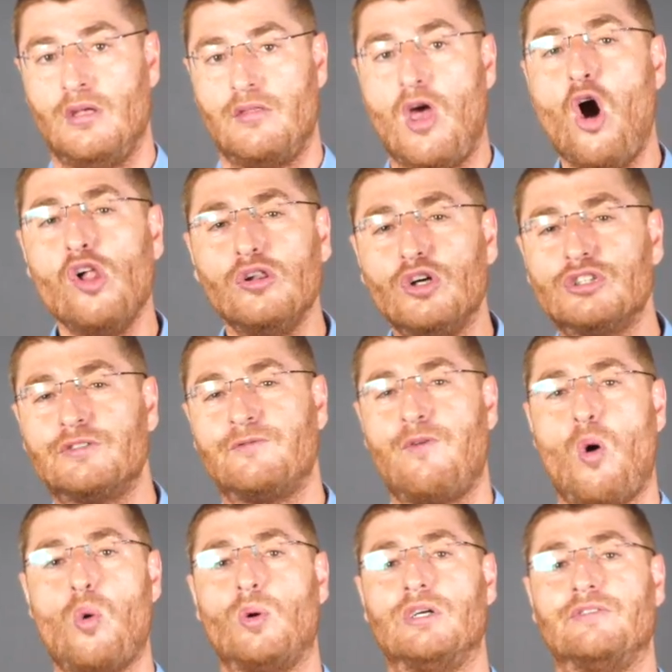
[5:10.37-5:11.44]
They all looked
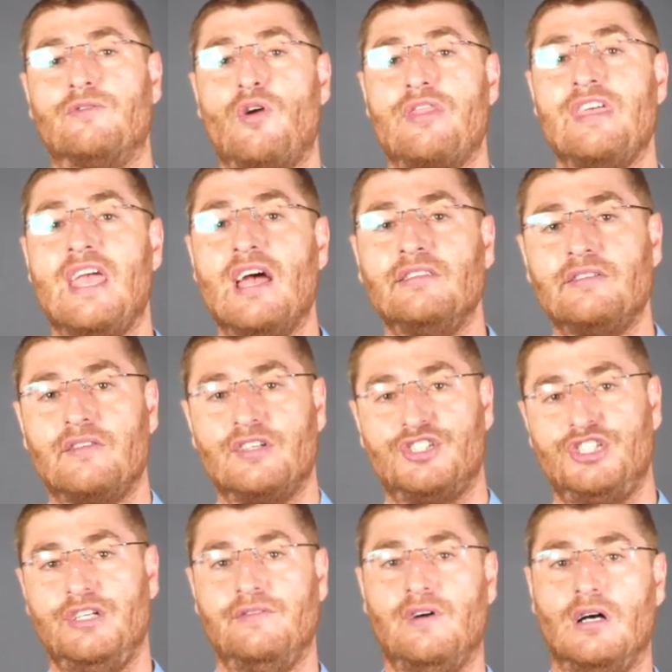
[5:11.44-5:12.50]
forward for the end of the
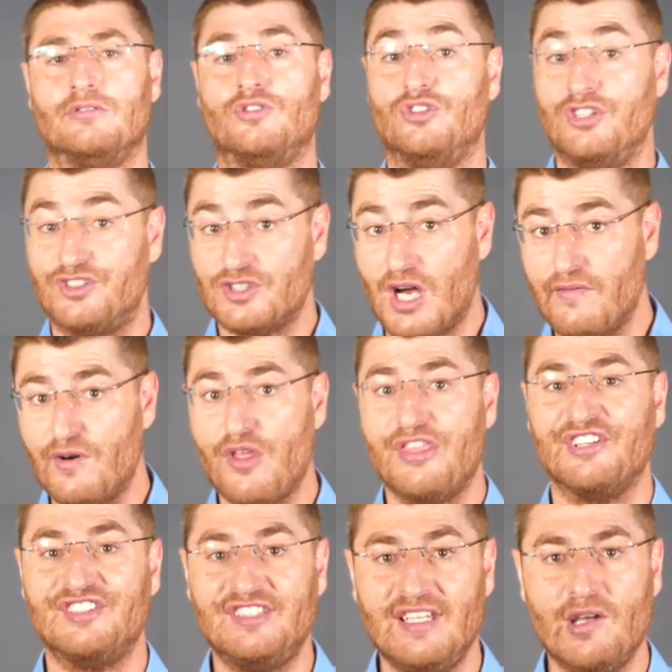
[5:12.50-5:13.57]
Shiva to discover
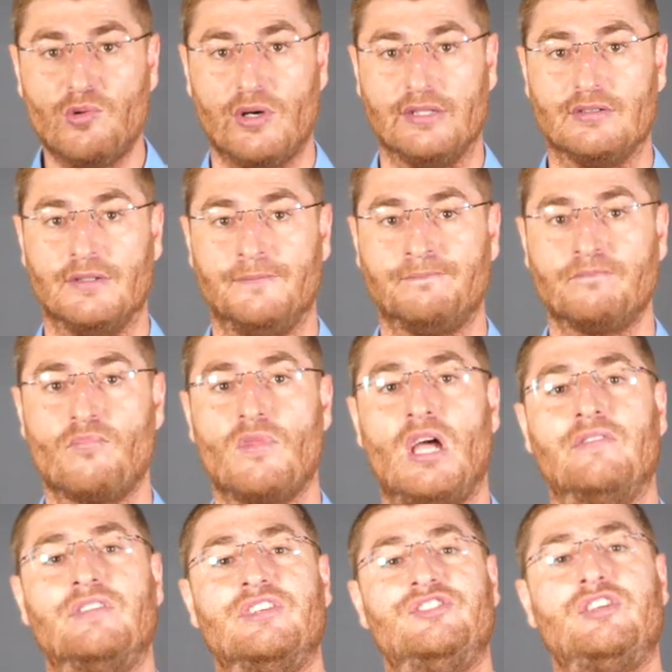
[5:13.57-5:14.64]
the secret
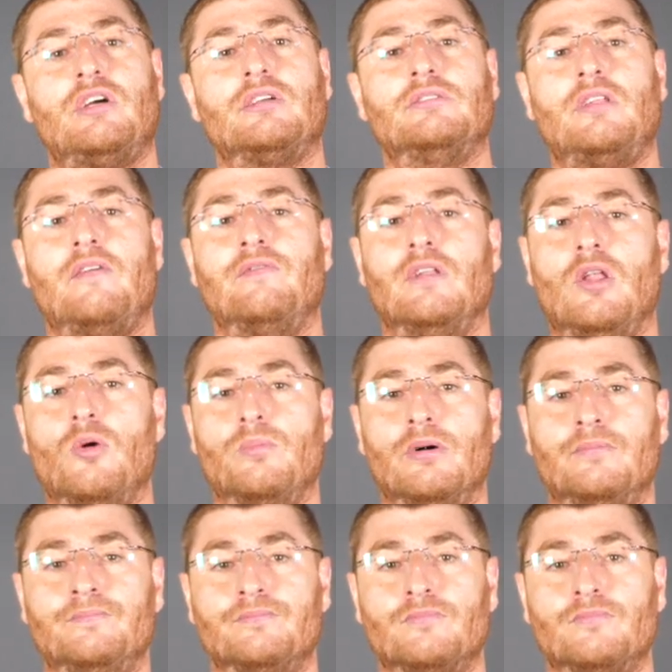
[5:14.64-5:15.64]
of the second envelope.